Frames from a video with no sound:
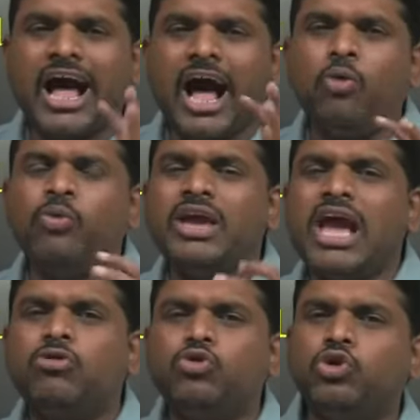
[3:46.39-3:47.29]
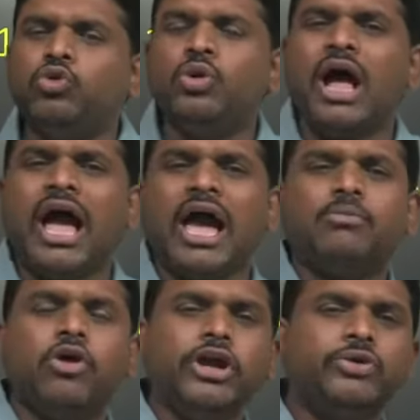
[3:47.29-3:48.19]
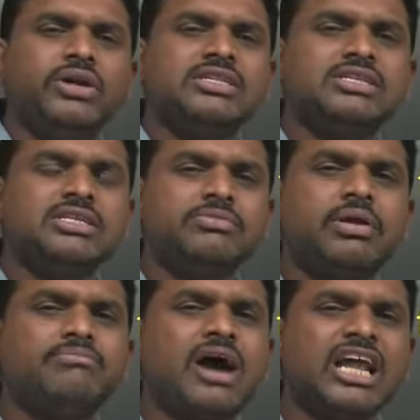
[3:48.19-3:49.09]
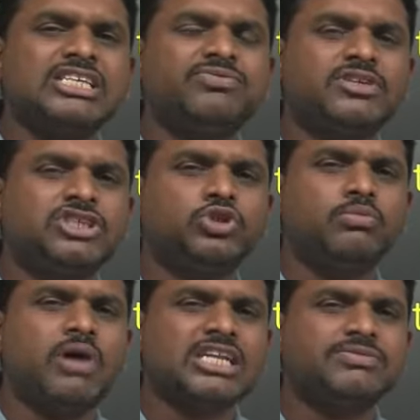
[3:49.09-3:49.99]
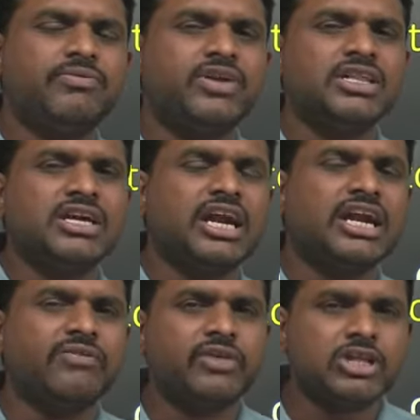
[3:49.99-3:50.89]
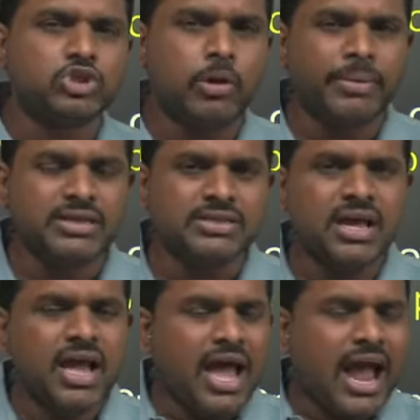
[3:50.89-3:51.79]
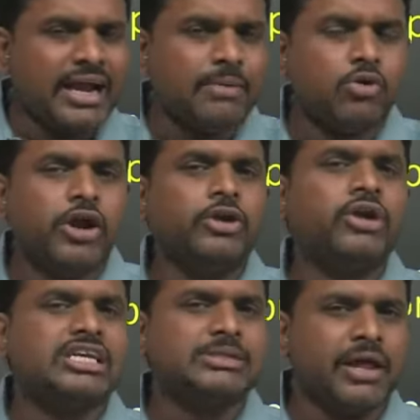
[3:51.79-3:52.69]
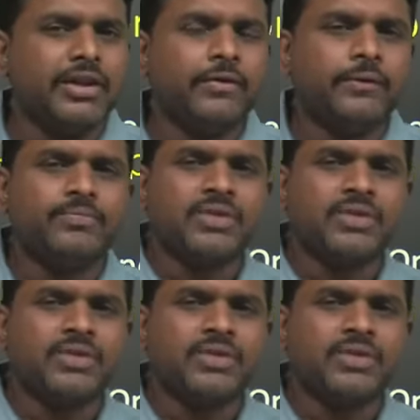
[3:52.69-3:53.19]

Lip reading: How we have to do, I am going to discuss from March 1st to March 15th current affairs topics, and I am going to explain you.